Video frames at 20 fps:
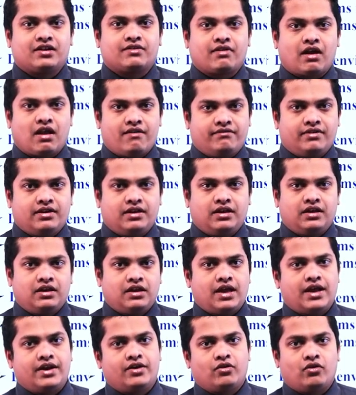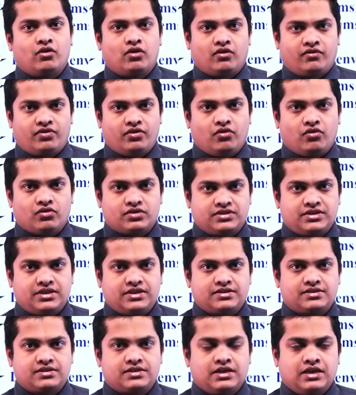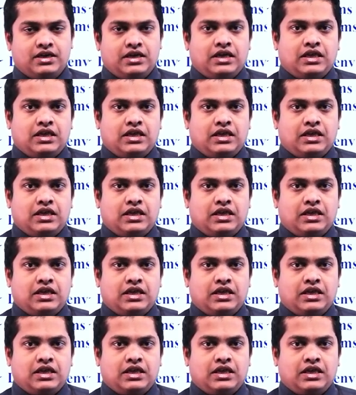gravel and all of those things.